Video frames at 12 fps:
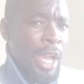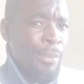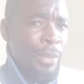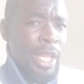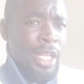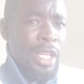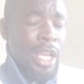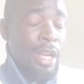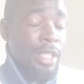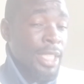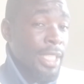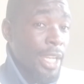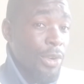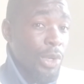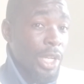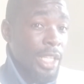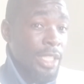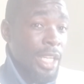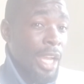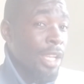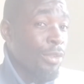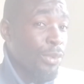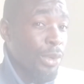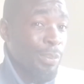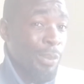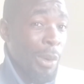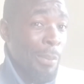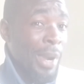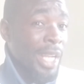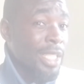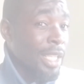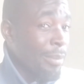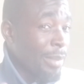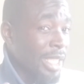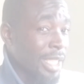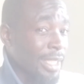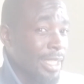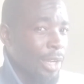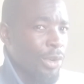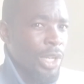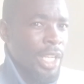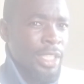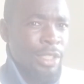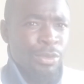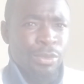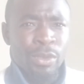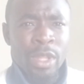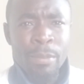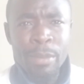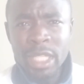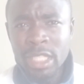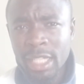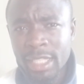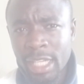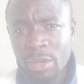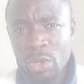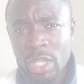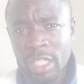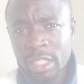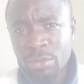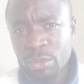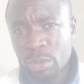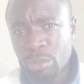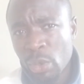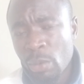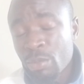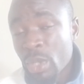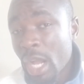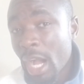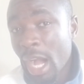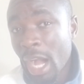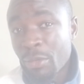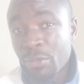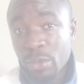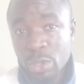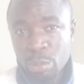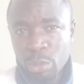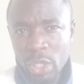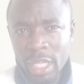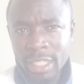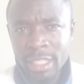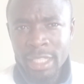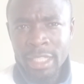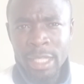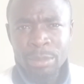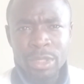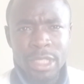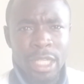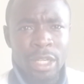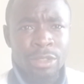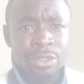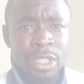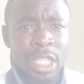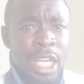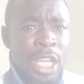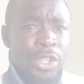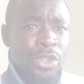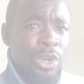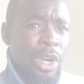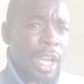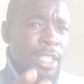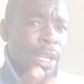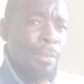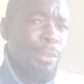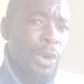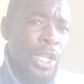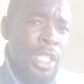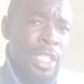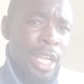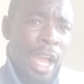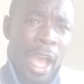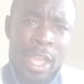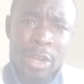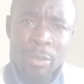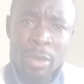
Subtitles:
there are many stakeholders in football, but the major stakeholders in football are footballers themselves. At some point, I